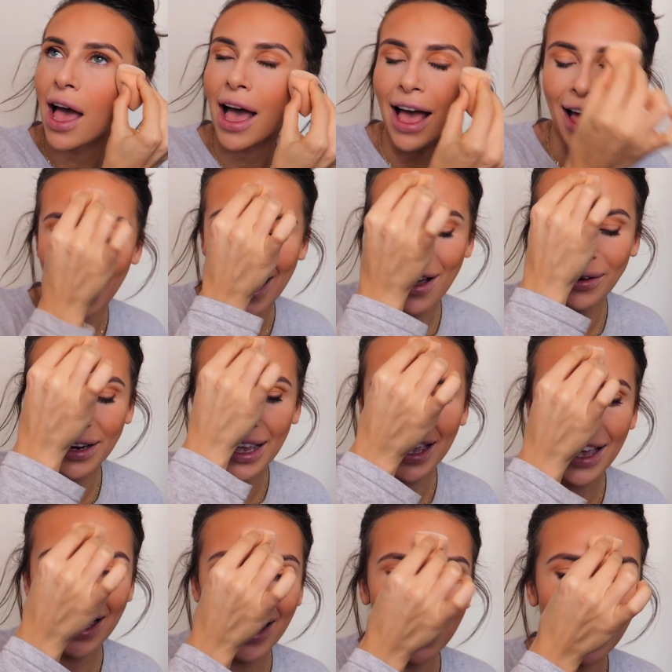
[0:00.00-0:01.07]

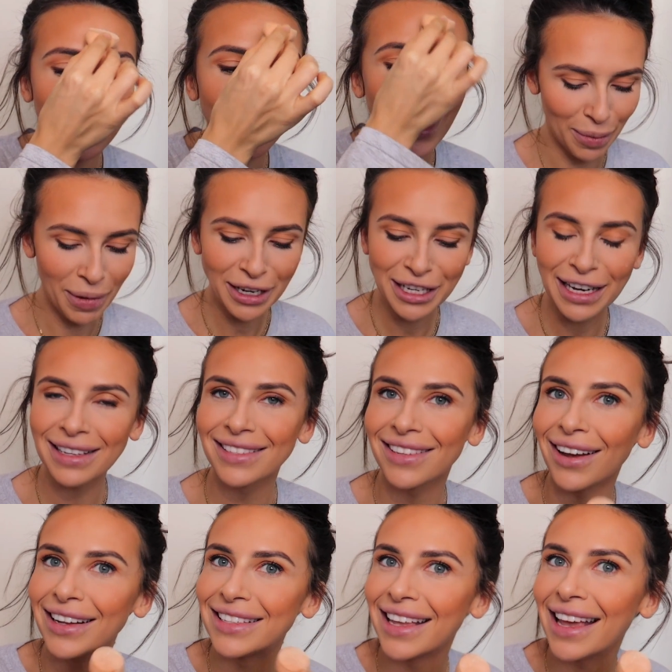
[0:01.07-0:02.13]
Howdy! I'm actually
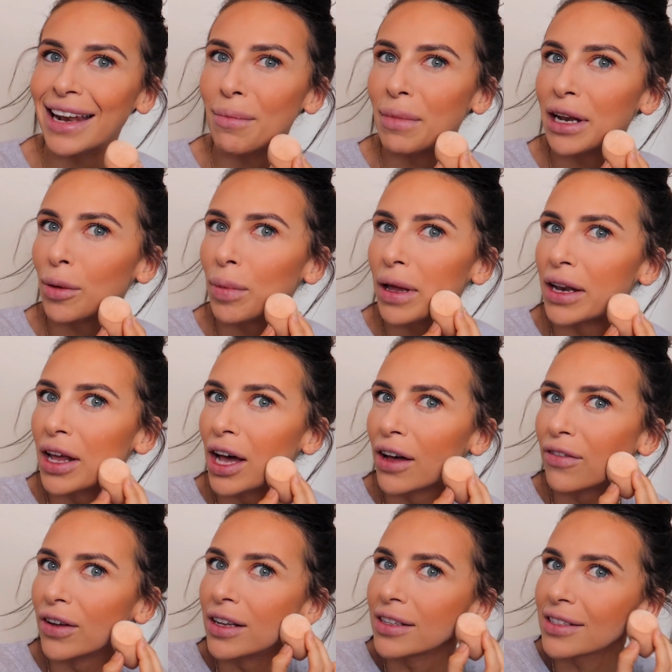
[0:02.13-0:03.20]
excited. I'm a little bit
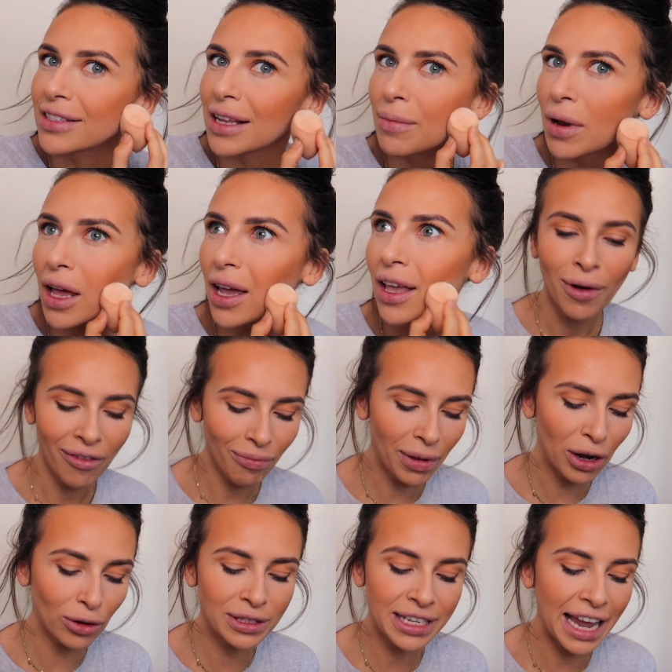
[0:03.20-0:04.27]
nervous because I'm like, we haven't
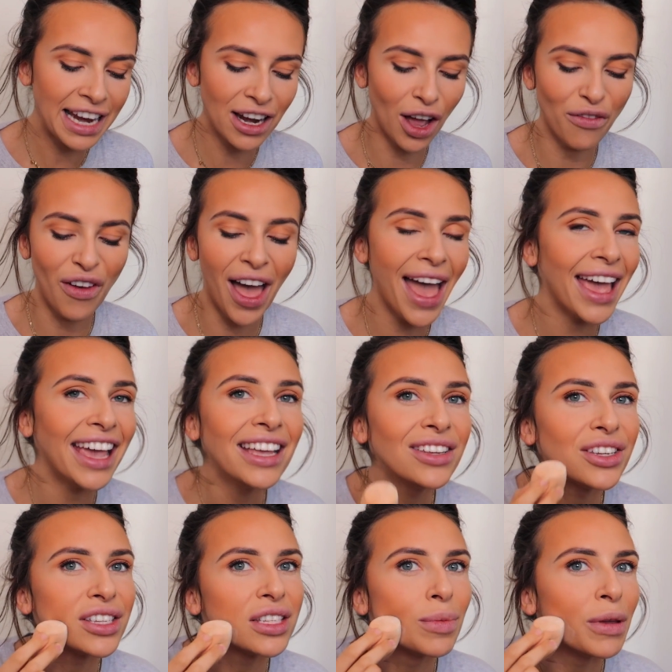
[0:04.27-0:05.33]
been on date night for
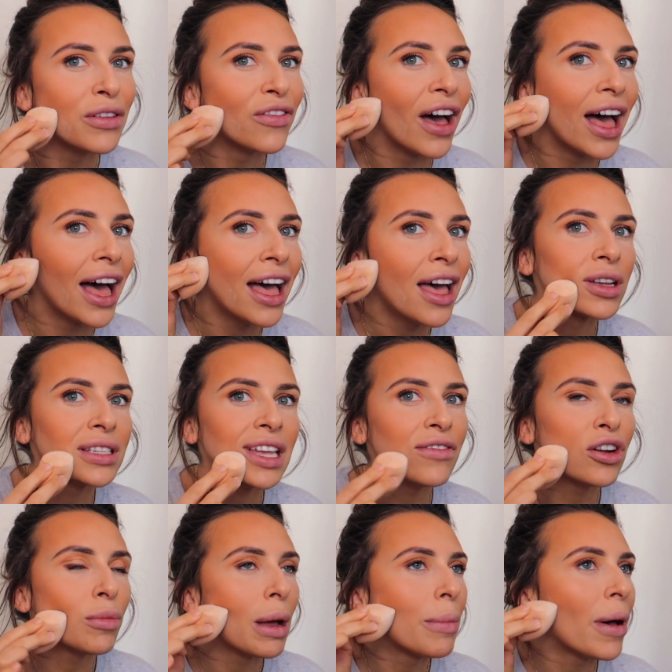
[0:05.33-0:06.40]
ages to be fair. Because
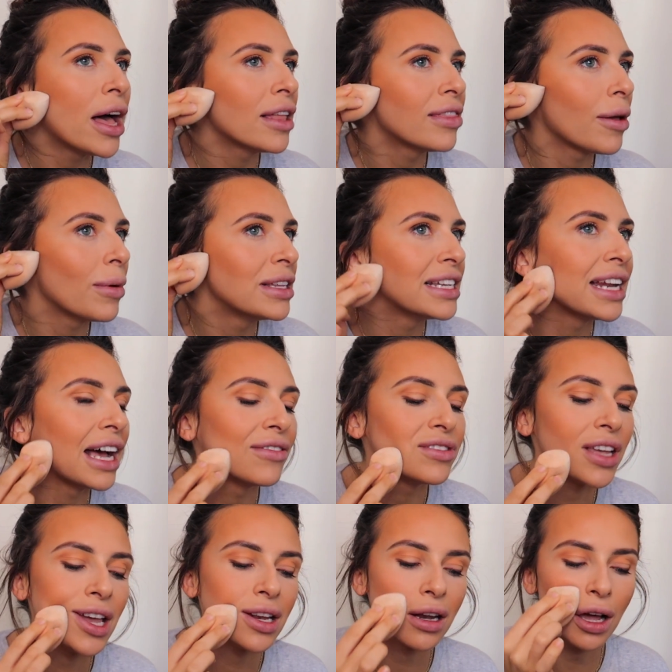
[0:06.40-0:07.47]
even on my birthday, we didn't have
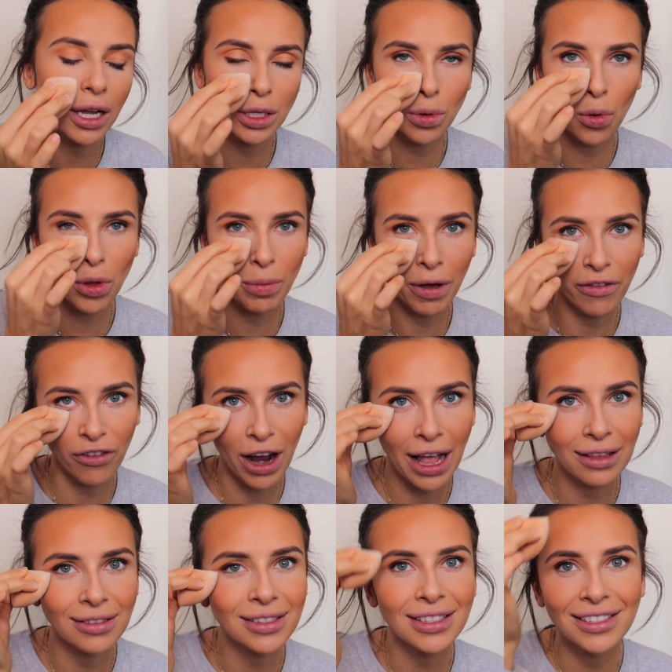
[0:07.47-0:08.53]
date night we are with my
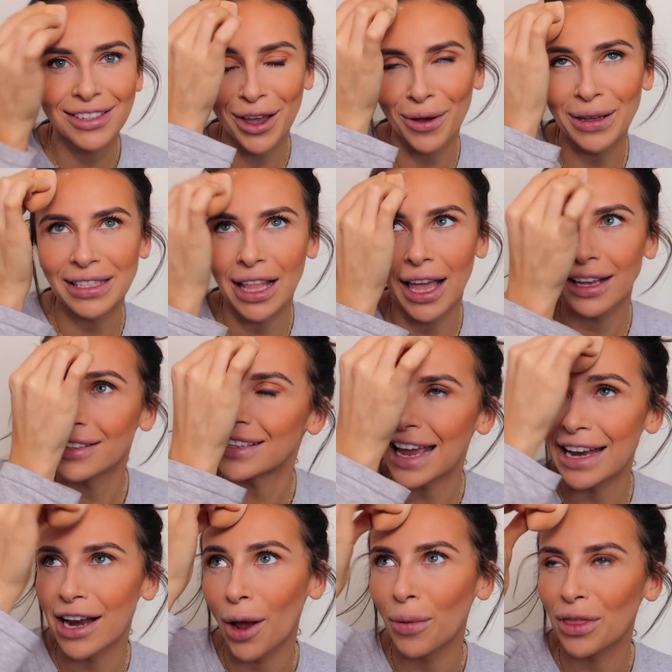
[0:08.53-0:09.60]
friends. So it's like
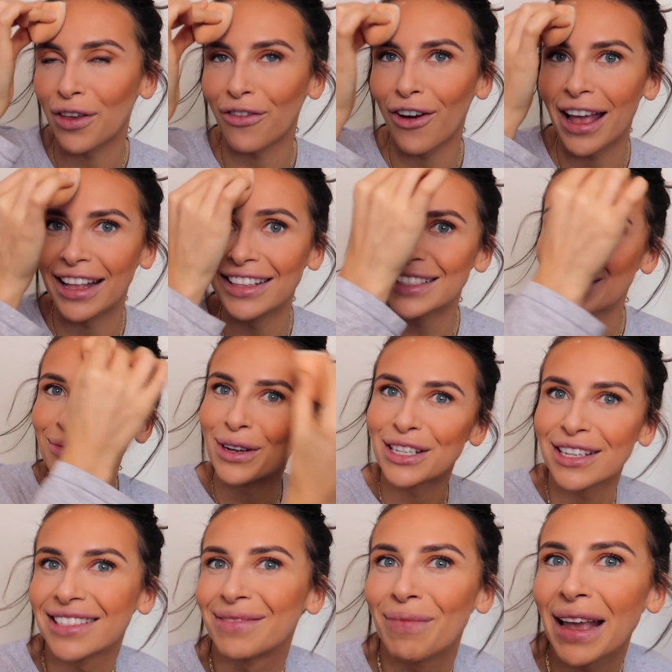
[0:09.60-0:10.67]
date night with your friends,
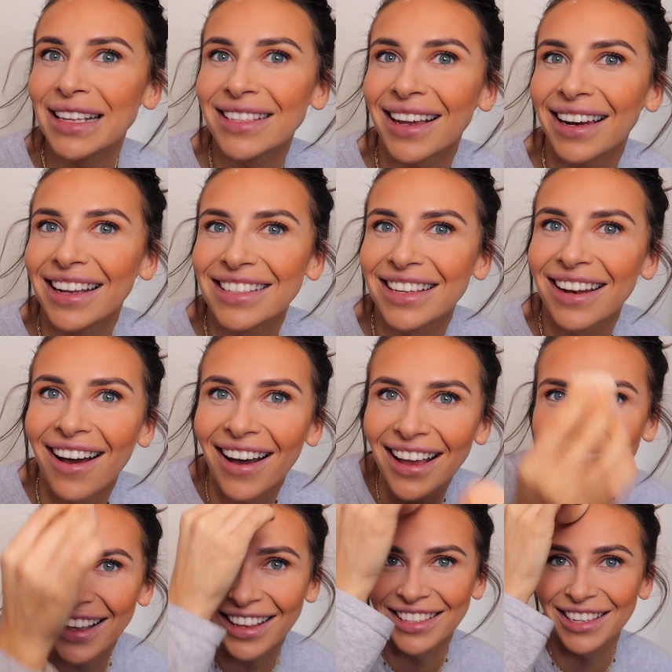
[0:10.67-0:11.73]
which is basically
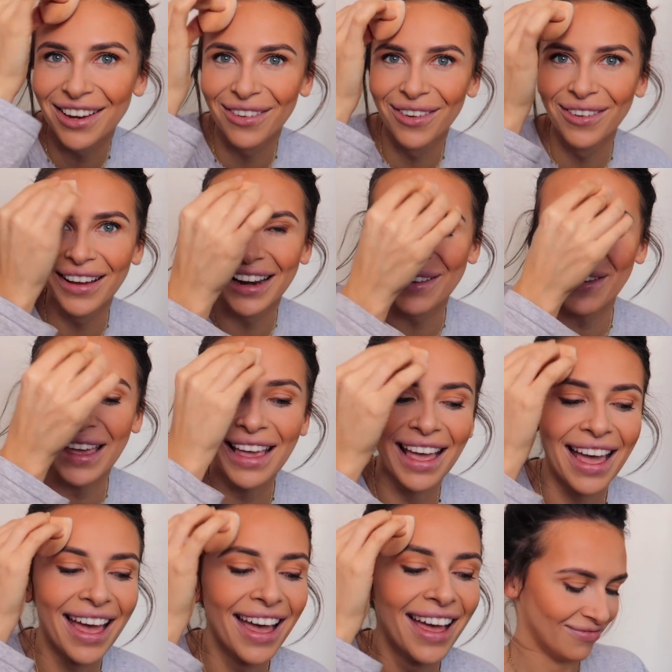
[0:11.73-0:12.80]
tonight because you're all going to be
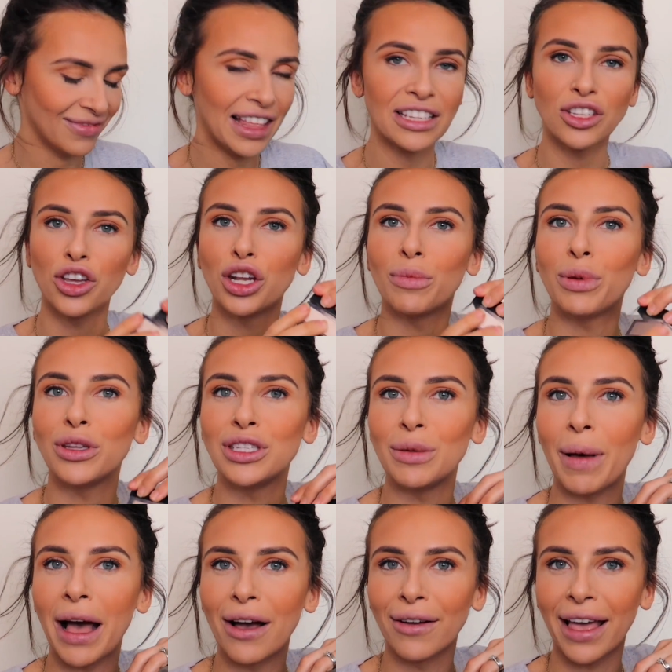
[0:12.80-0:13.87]
here. That's Huda Beauty
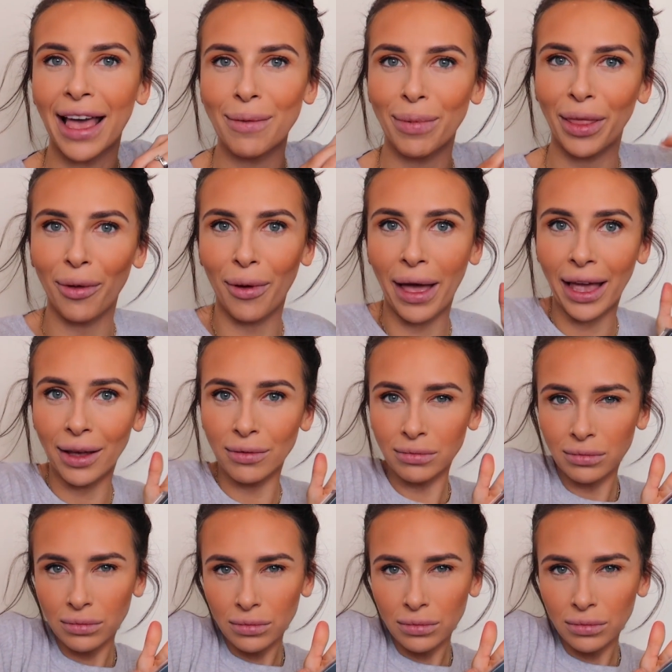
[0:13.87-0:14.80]
Pound Cake, by the way.